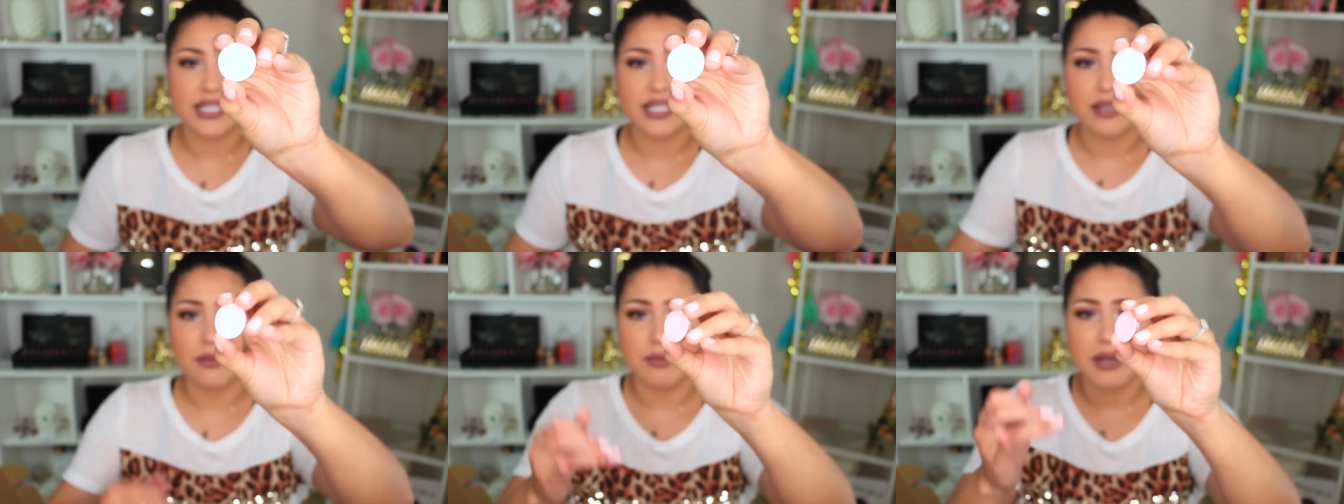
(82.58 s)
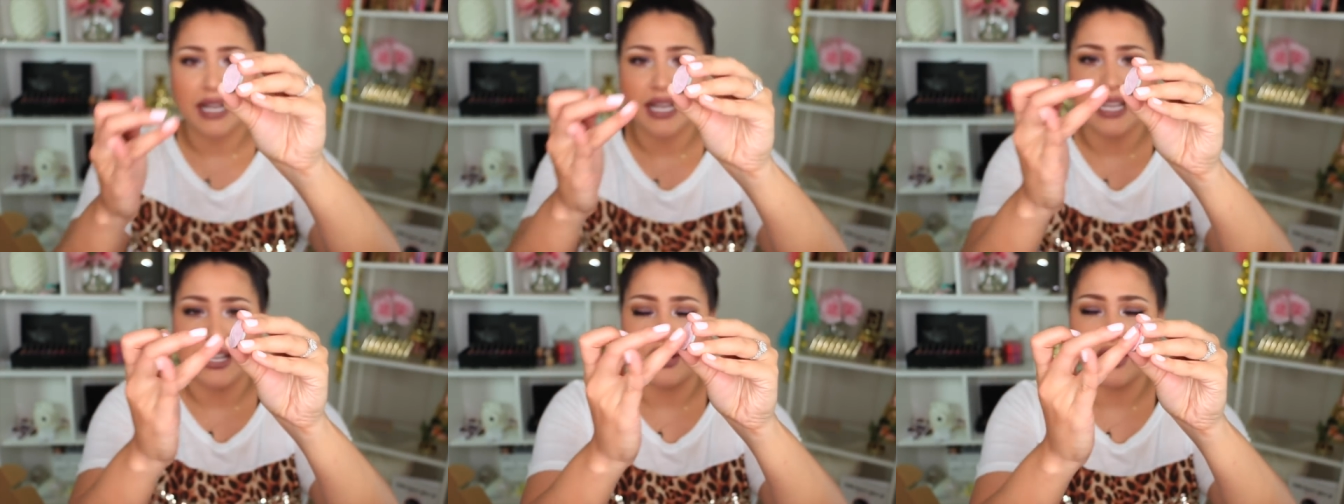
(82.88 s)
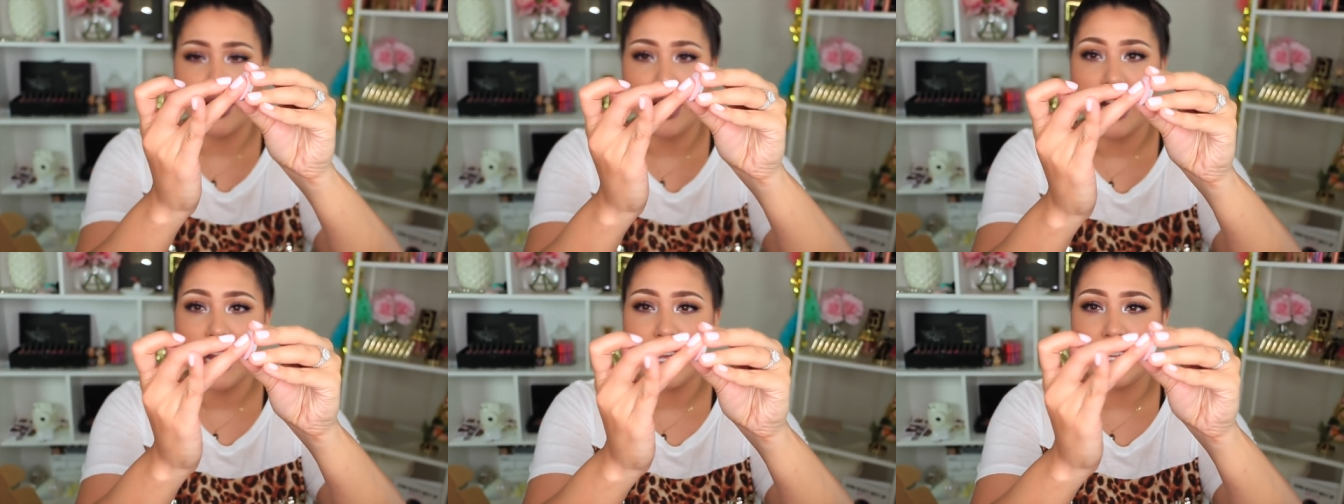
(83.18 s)
is in my
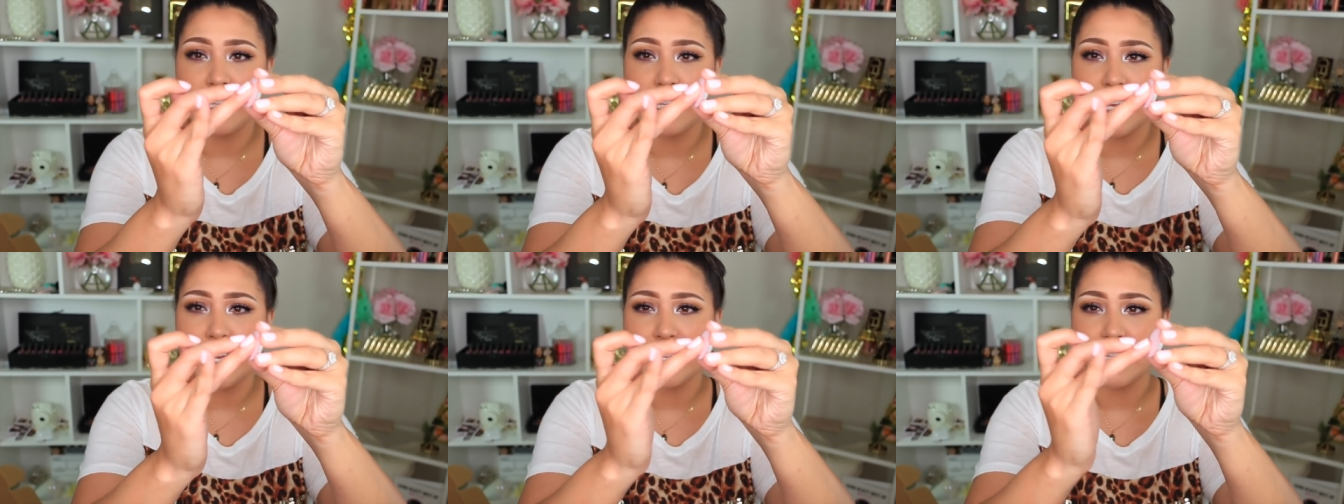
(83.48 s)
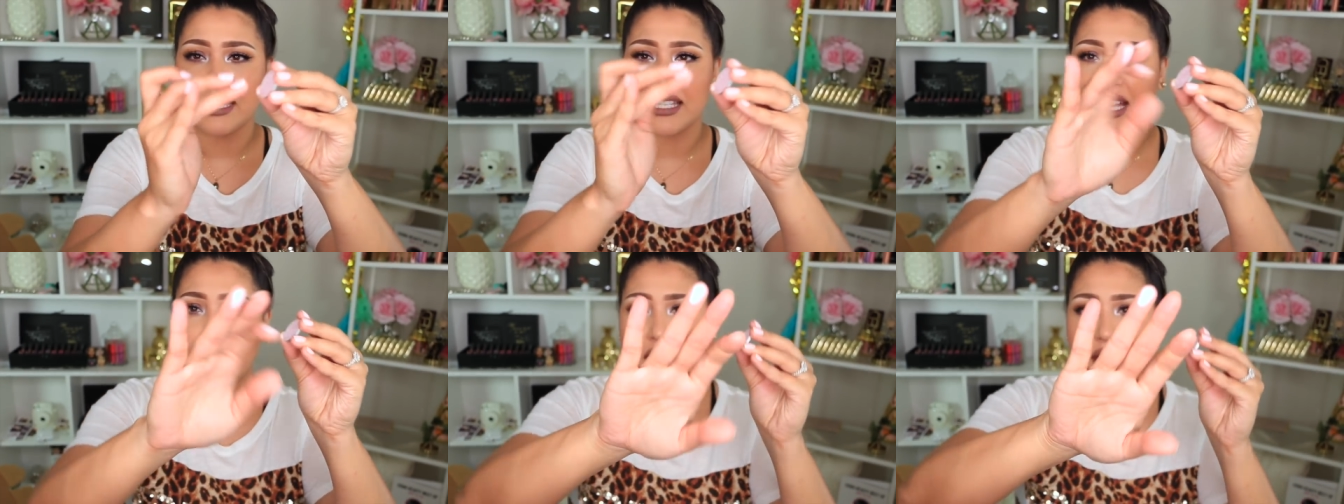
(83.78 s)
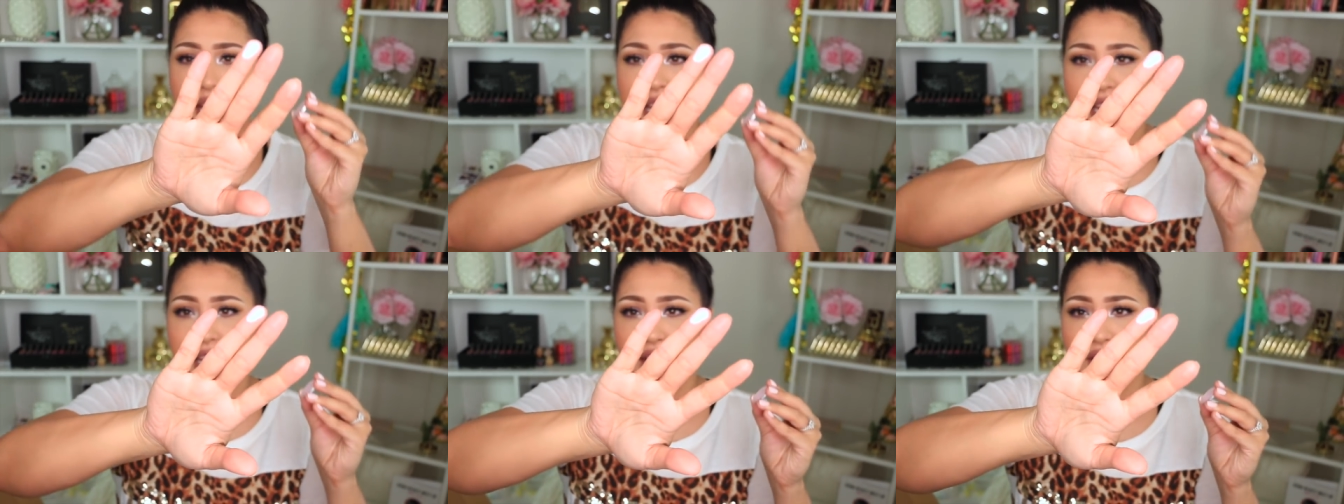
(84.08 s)
inner highlights,
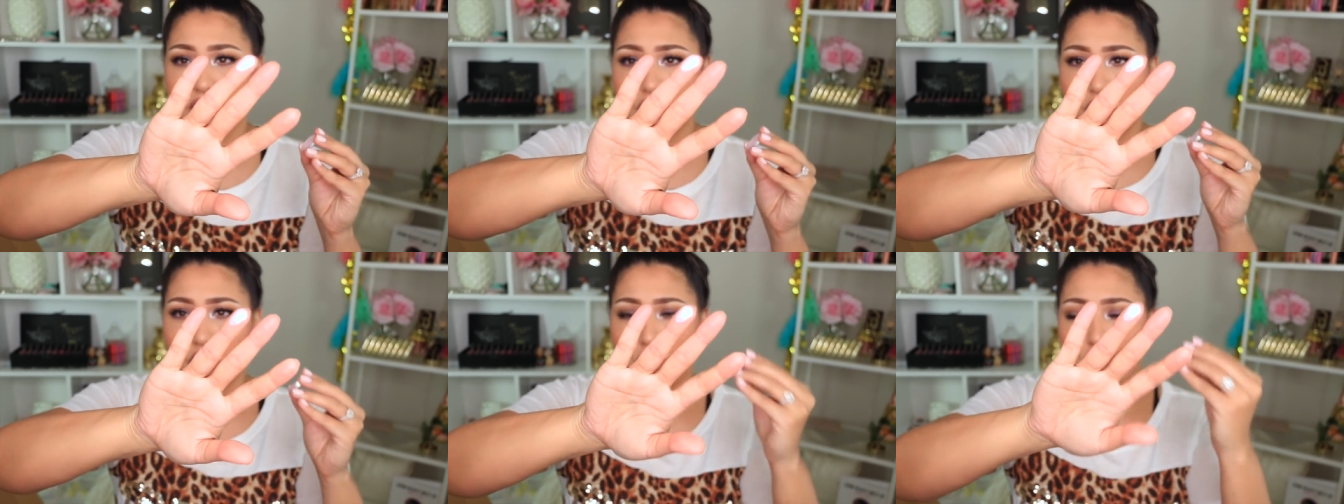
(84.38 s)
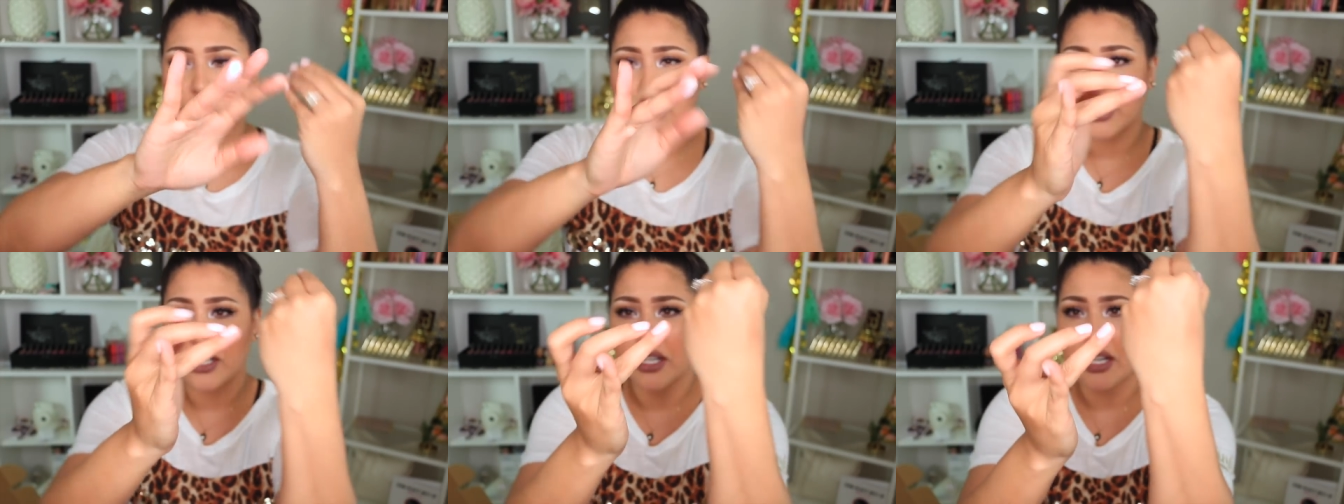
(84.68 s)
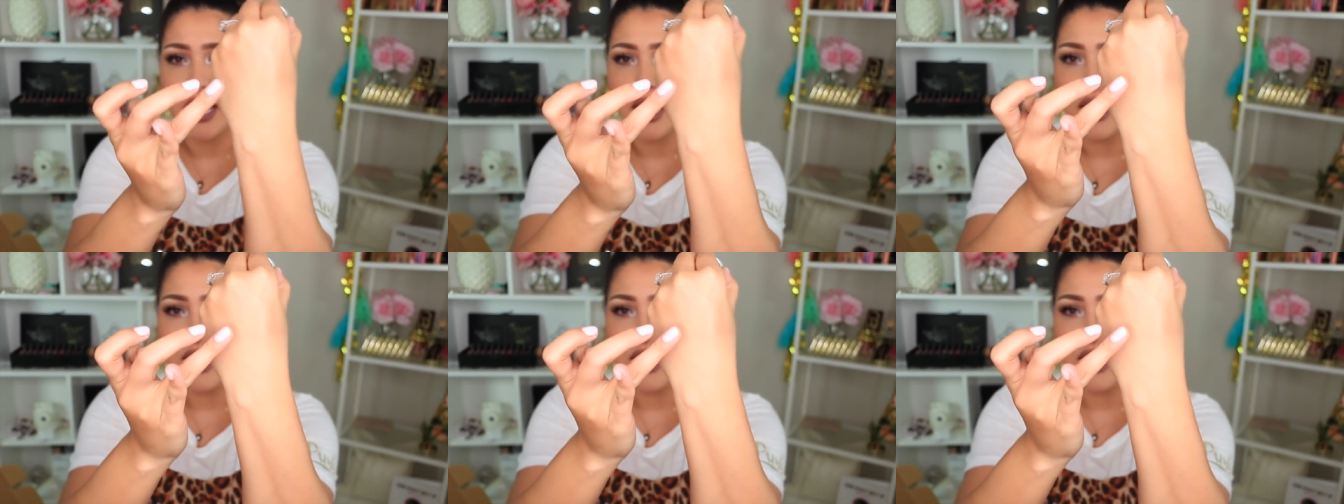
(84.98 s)
inner corner,